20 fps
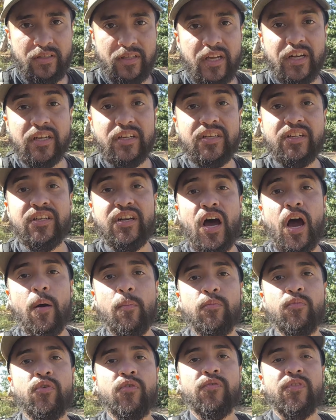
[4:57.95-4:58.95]
that it could
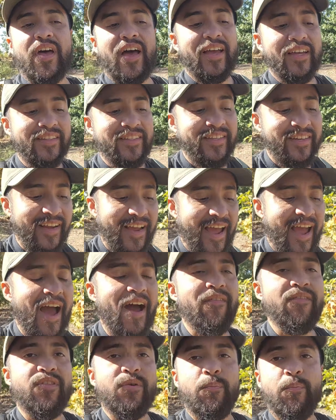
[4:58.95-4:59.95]
not move, that it didn't have